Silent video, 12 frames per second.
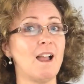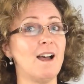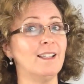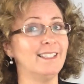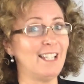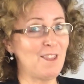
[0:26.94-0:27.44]

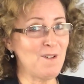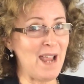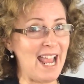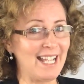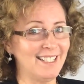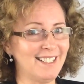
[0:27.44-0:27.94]
On the other
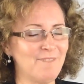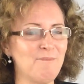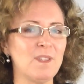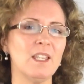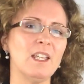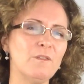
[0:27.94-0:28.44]
hand,
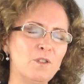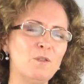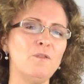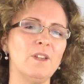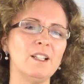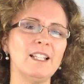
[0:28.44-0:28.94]
if
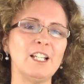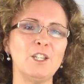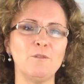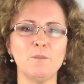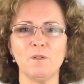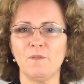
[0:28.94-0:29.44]
you feel like
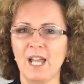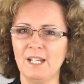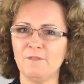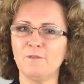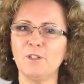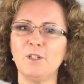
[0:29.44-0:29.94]
you've
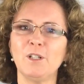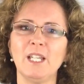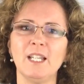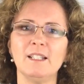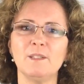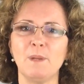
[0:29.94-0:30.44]
provided for your
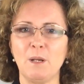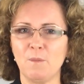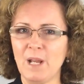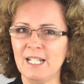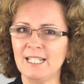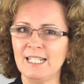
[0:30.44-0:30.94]
kids by
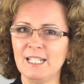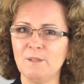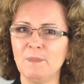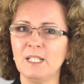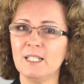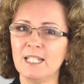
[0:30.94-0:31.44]
raising
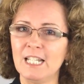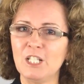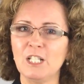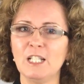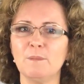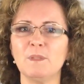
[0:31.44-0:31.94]
them and
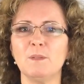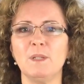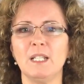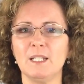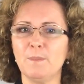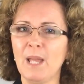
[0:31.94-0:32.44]
teaching them to
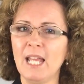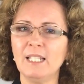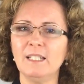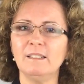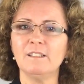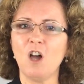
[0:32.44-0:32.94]
be
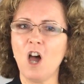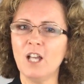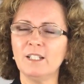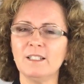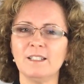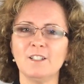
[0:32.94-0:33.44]
independent,
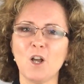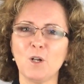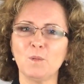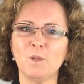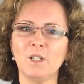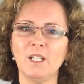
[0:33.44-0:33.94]
honest, and
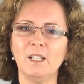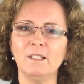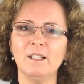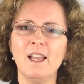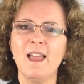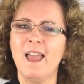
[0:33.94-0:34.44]
hardworking,
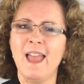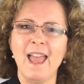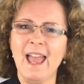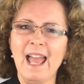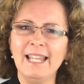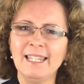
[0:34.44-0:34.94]

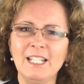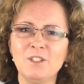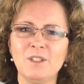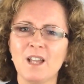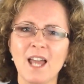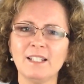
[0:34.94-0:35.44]
and they
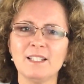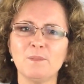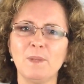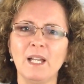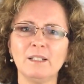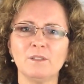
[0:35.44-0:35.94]
do not
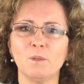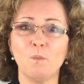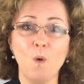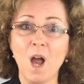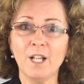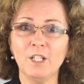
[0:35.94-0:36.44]
expect or
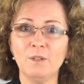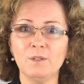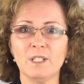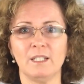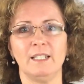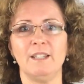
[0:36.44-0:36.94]
want you
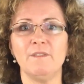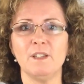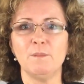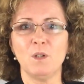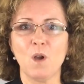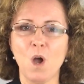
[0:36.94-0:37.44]
to leave
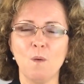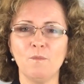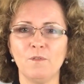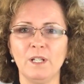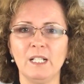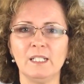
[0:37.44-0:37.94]
them your home
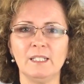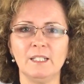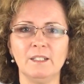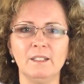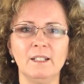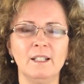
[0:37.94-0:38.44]
free and
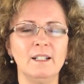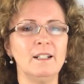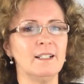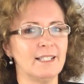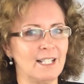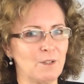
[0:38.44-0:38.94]
clear,
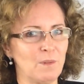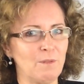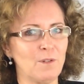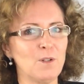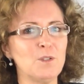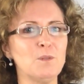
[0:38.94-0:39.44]
then a
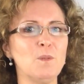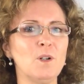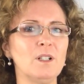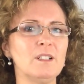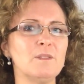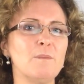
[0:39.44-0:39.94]
reverse
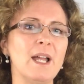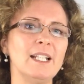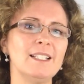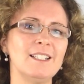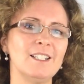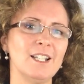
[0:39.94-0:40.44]
mortgage
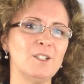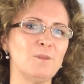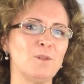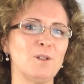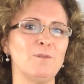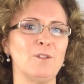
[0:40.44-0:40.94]
might
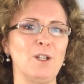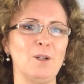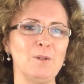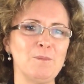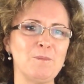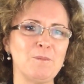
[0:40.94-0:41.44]
just work for you.